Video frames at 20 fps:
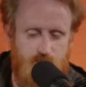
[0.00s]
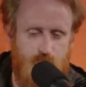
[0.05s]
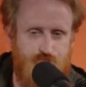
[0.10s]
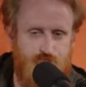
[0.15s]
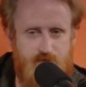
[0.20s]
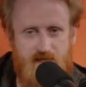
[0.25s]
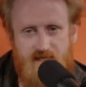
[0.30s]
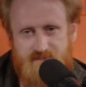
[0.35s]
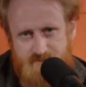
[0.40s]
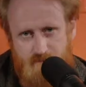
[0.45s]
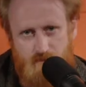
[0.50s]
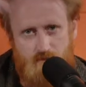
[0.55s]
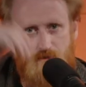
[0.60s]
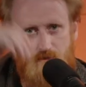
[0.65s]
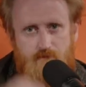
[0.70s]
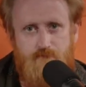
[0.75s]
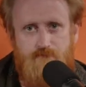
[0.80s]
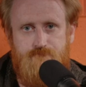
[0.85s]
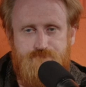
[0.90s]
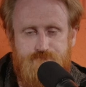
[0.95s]
press
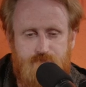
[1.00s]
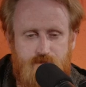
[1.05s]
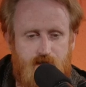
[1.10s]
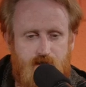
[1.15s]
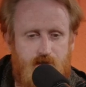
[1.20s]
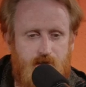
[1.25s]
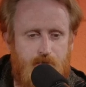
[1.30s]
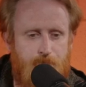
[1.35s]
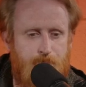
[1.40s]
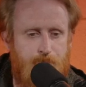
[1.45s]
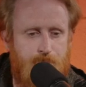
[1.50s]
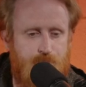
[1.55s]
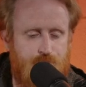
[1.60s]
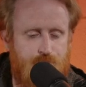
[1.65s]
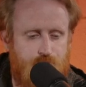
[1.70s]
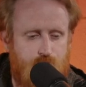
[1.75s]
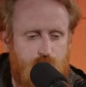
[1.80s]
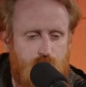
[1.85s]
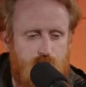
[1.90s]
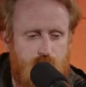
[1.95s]
on um,
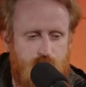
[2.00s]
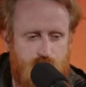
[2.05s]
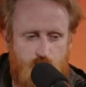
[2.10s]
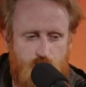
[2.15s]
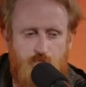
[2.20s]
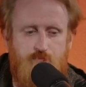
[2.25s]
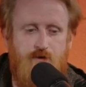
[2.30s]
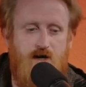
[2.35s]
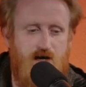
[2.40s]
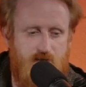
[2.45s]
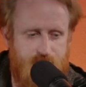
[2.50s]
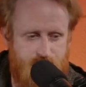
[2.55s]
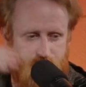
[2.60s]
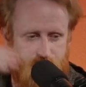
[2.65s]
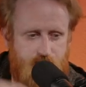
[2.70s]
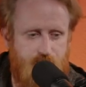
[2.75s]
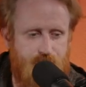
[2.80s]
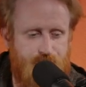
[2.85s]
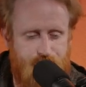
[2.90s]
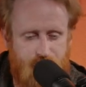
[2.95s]
through
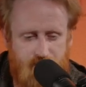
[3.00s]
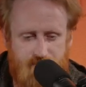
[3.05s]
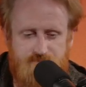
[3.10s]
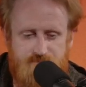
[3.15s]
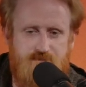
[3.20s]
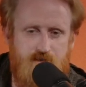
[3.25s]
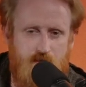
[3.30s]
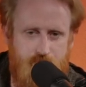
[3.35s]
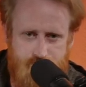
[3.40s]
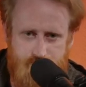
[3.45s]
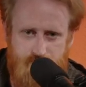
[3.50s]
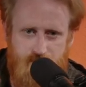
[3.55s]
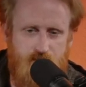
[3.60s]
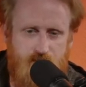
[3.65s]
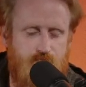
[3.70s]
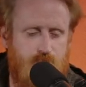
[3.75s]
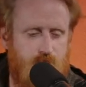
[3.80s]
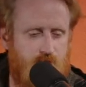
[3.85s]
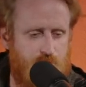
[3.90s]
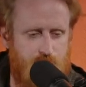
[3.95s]
poverty and suffering
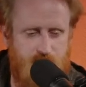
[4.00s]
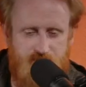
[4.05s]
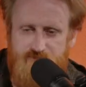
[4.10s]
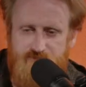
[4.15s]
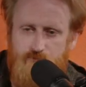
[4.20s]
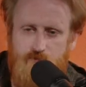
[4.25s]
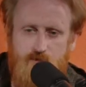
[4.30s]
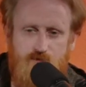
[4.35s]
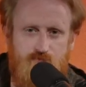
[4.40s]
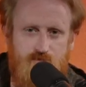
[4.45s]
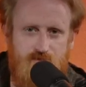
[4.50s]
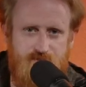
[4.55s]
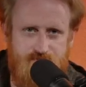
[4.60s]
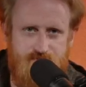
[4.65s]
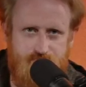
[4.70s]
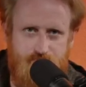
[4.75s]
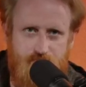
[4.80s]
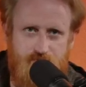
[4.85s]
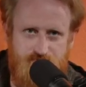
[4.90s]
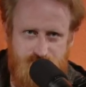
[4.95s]
and mental illness
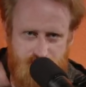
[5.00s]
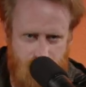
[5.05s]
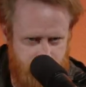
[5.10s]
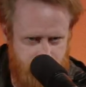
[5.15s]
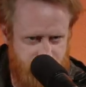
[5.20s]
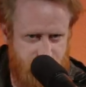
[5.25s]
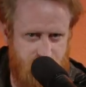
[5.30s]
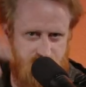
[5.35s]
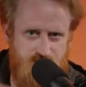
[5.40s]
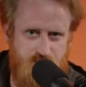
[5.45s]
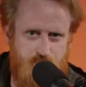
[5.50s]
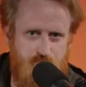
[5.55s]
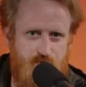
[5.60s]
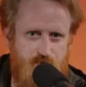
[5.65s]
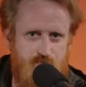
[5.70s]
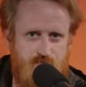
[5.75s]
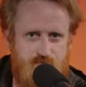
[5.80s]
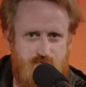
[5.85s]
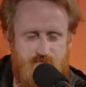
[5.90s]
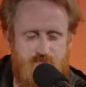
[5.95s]
and substance
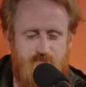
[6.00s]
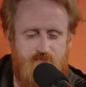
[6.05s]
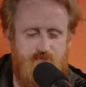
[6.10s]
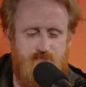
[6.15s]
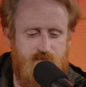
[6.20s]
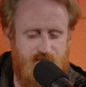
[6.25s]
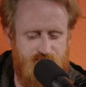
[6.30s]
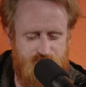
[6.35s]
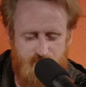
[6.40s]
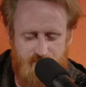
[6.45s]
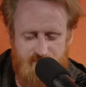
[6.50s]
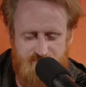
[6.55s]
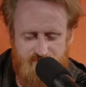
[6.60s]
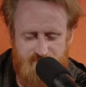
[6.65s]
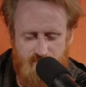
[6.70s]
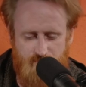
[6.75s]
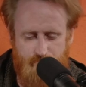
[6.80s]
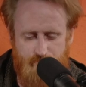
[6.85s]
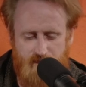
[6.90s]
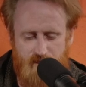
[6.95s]
abuse that's what it's
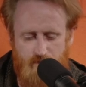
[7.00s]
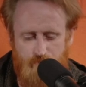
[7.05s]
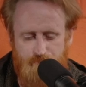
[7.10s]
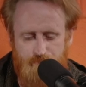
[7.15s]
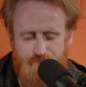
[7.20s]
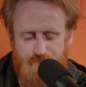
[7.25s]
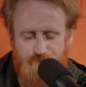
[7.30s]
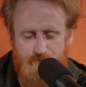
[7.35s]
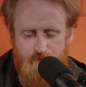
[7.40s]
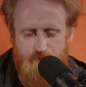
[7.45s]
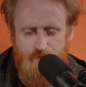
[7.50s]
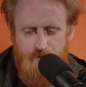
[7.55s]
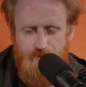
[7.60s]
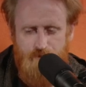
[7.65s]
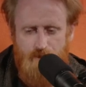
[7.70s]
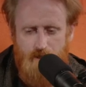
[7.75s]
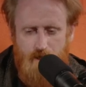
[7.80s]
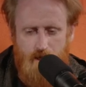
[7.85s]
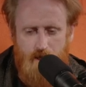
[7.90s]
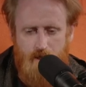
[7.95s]
all about
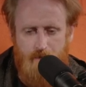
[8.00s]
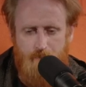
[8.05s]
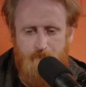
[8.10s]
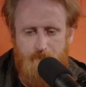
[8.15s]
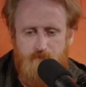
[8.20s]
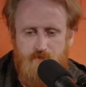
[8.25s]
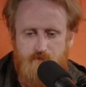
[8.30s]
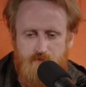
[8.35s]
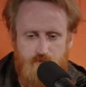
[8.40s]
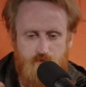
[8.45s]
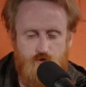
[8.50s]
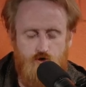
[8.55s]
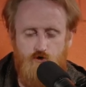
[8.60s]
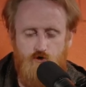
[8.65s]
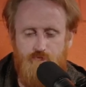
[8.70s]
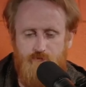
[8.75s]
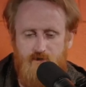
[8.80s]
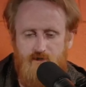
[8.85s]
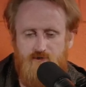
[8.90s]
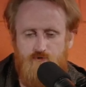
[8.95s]
um,
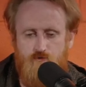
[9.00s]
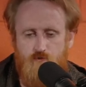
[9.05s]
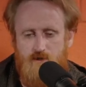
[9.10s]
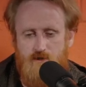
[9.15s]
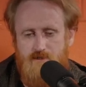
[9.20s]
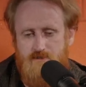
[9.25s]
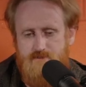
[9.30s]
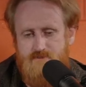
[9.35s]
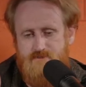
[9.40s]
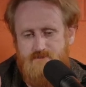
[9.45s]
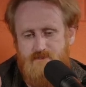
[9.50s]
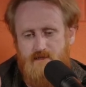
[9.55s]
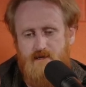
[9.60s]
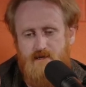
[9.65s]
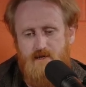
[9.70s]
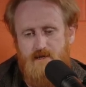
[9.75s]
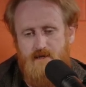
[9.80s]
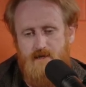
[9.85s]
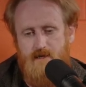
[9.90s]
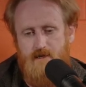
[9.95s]
Kubrick was,
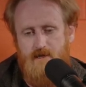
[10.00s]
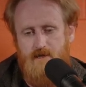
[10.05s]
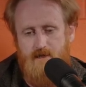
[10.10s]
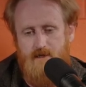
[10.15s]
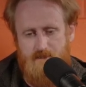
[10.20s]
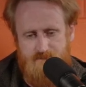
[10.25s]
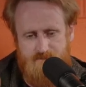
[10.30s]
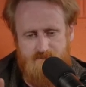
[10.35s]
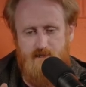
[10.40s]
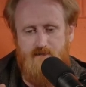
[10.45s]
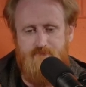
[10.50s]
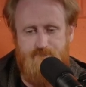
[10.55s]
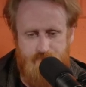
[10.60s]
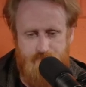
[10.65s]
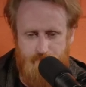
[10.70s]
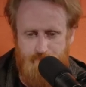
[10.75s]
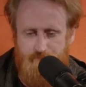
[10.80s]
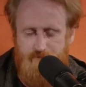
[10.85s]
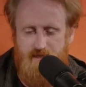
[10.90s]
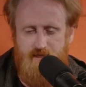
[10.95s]
uh, aside
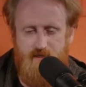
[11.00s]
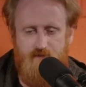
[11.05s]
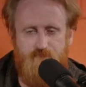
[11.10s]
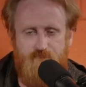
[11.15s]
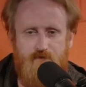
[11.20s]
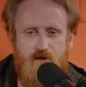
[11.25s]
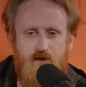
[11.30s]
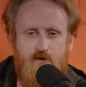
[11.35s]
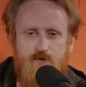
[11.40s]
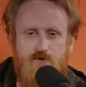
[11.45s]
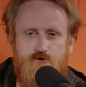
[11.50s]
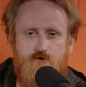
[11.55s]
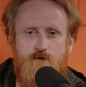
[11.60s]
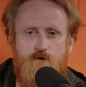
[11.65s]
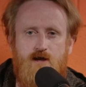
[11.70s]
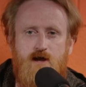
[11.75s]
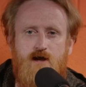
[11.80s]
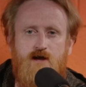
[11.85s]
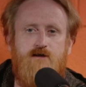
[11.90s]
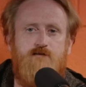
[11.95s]
from being very
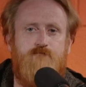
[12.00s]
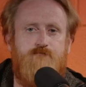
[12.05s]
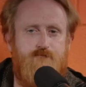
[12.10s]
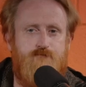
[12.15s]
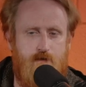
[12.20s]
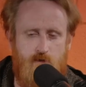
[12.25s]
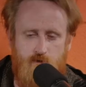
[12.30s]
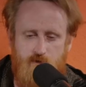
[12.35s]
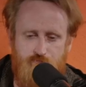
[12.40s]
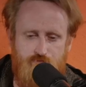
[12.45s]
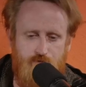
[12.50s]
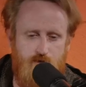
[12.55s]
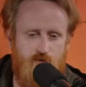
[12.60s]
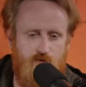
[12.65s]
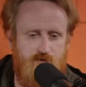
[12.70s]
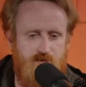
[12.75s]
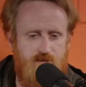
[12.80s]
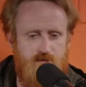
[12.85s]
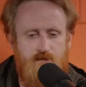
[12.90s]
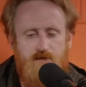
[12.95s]
creative, very
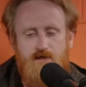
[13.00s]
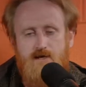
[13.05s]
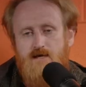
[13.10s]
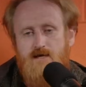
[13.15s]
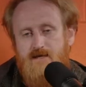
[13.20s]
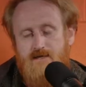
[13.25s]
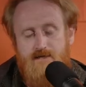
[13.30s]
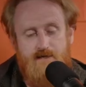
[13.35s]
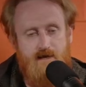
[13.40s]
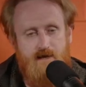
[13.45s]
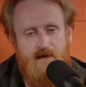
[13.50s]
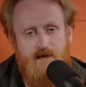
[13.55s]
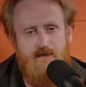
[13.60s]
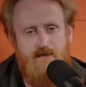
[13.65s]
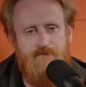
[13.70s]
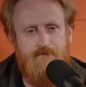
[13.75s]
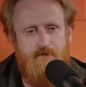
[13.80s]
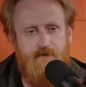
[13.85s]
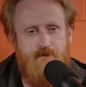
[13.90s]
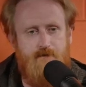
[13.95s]
brilliant, he
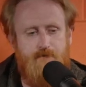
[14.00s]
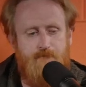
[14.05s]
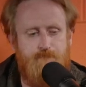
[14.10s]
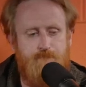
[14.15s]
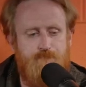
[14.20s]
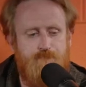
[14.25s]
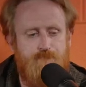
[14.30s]
had um,